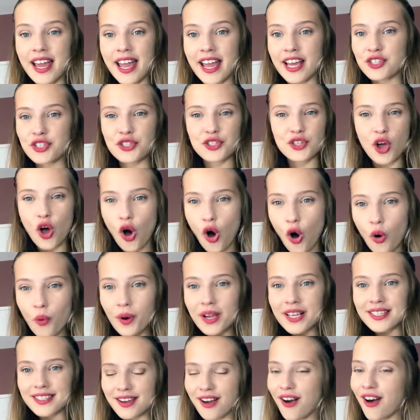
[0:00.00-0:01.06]
and just
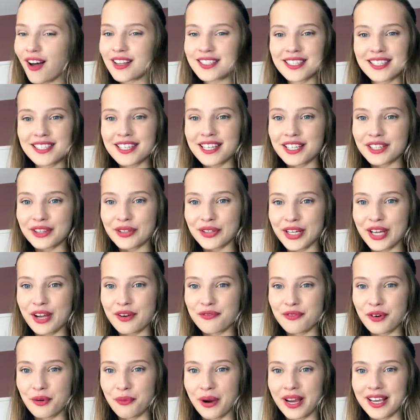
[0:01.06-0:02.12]
always constantly looking
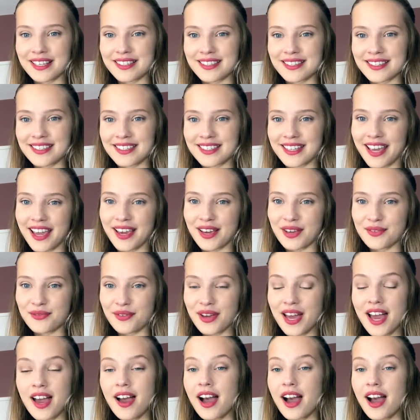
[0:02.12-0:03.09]
for ways to save.